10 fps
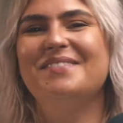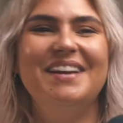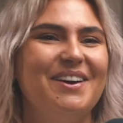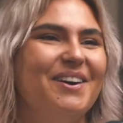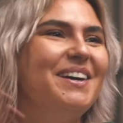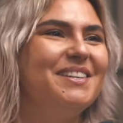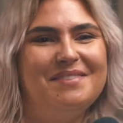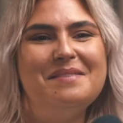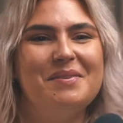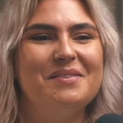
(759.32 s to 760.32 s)
really hot. It's
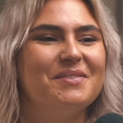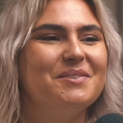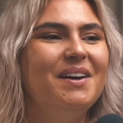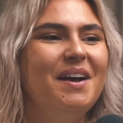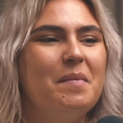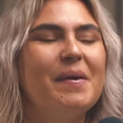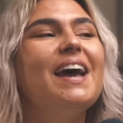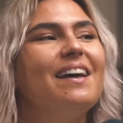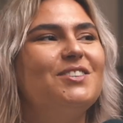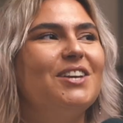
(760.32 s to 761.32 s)
really beautiful. But
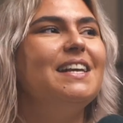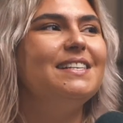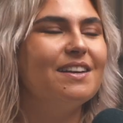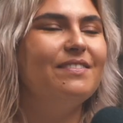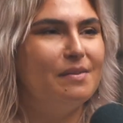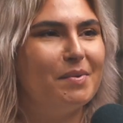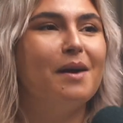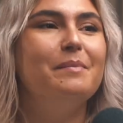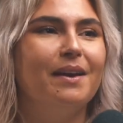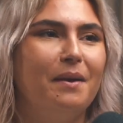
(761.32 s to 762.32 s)
yeah, jelly is definitely
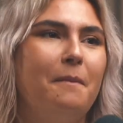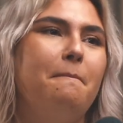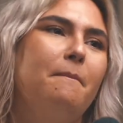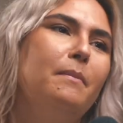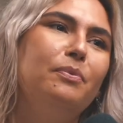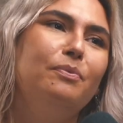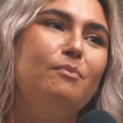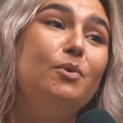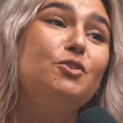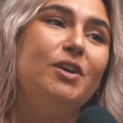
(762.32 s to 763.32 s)
becoming
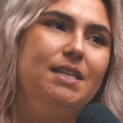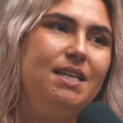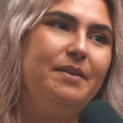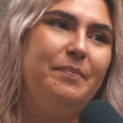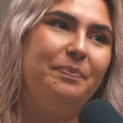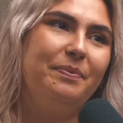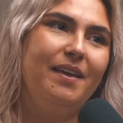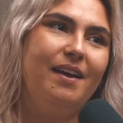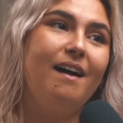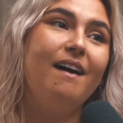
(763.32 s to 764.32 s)
more trendy,
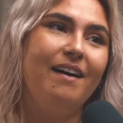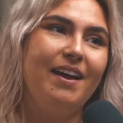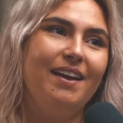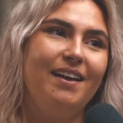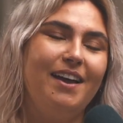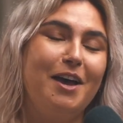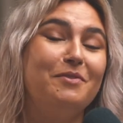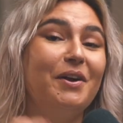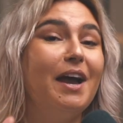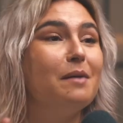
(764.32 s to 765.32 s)
and I am
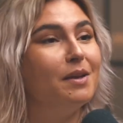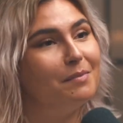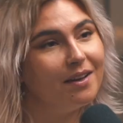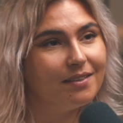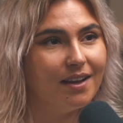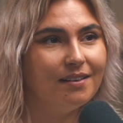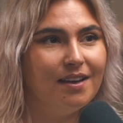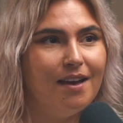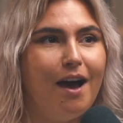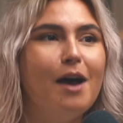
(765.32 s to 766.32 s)
very happy about that.
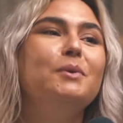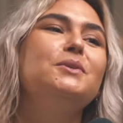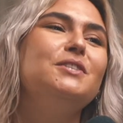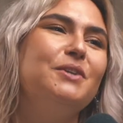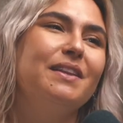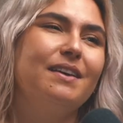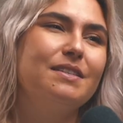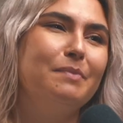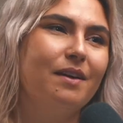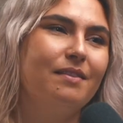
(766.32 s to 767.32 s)
I'm also doing that
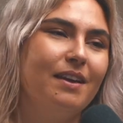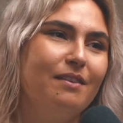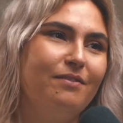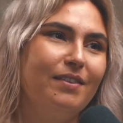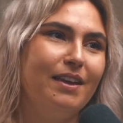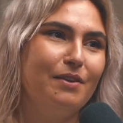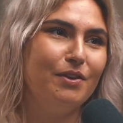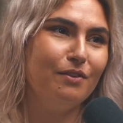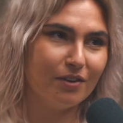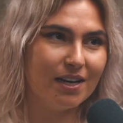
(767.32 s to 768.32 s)
smug thing of, if
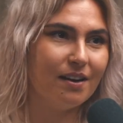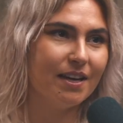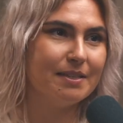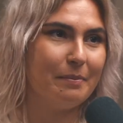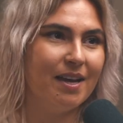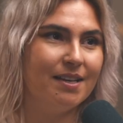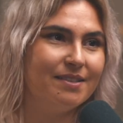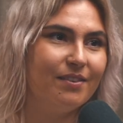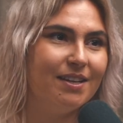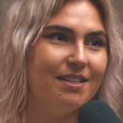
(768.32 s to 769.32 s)
you've really liked a band
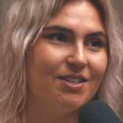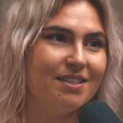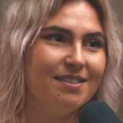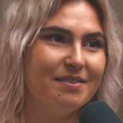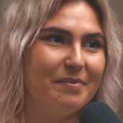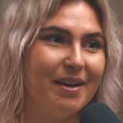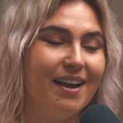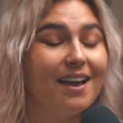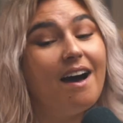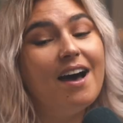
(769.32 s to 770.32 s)
for ages, being
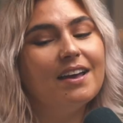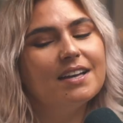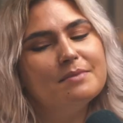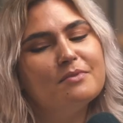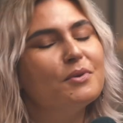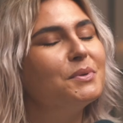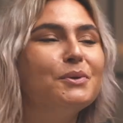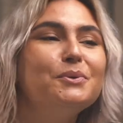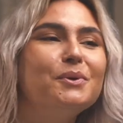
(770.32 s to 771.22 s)
like, I liked it before it was cool,